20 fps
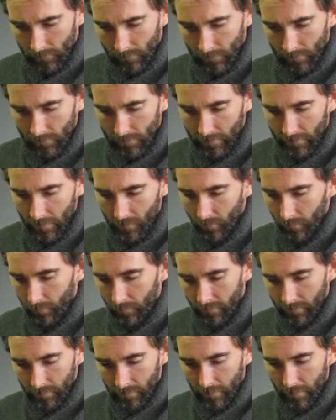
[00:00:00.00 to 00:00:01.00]
let's see, what
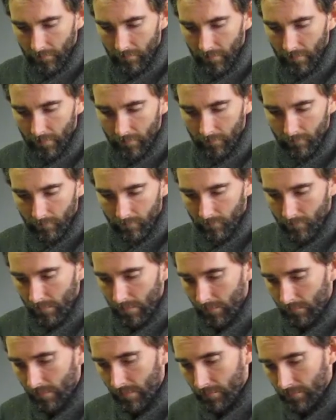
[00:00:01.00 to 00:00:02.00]
was the name of that
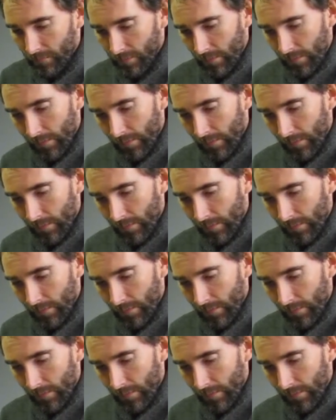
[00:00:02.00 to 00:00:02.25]
piece?